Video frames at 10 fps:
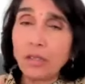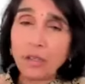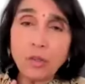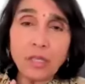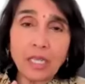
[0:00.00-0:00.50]

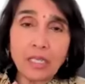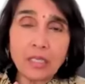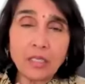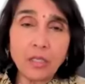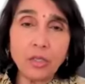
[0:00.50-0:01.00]
No, that
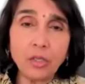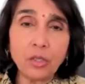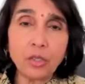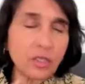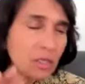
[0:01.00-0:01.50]
doesn't look
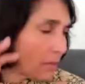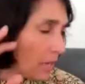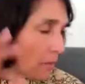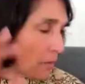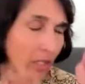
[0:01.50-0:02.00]
good.
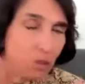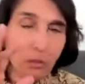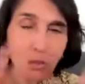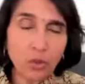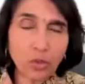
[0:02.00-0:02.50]
Somehow my
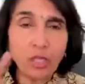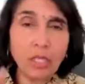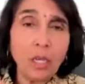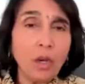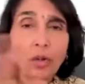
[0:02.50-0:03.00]
computer,
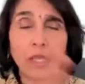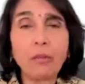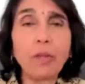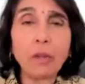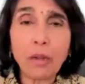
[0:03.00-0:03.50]
and okay,
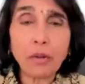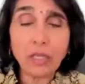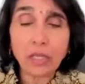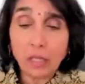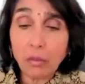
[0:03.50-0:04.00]
what about
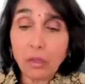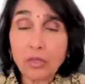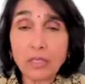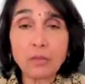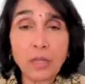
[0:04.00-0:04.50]
here?
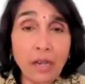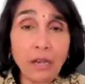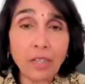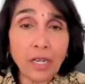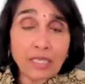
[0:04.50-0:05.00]
Because
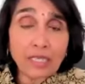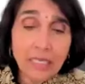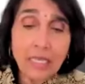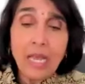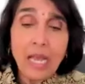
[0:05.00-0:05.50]
wherever I
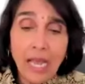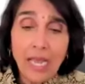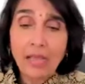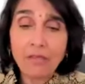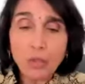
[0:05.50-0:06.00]
sit, I
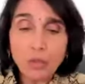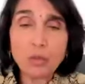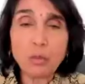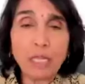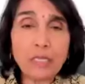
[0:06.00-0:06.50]
have no
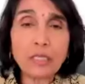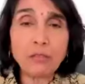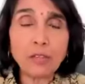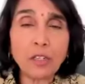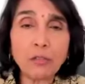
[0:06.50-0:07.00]
space
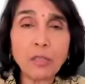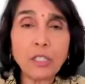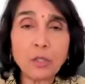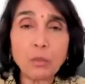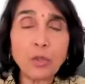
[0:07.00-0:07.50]
in front of me
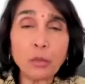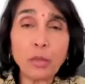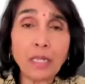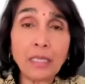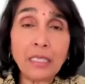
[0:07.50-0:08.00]
to put
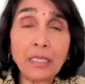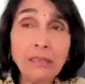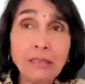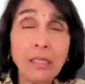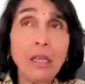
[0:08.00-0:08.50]
my
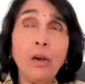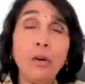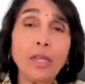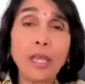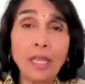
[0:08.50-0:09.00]
knees.
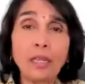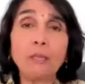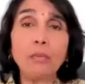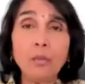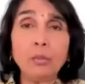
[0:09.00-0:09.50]
Okay,
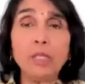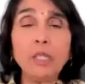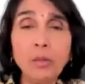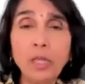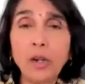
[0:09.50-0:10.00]
and boom,
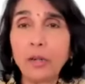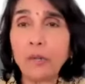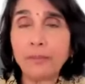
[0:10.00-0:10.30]
here we are.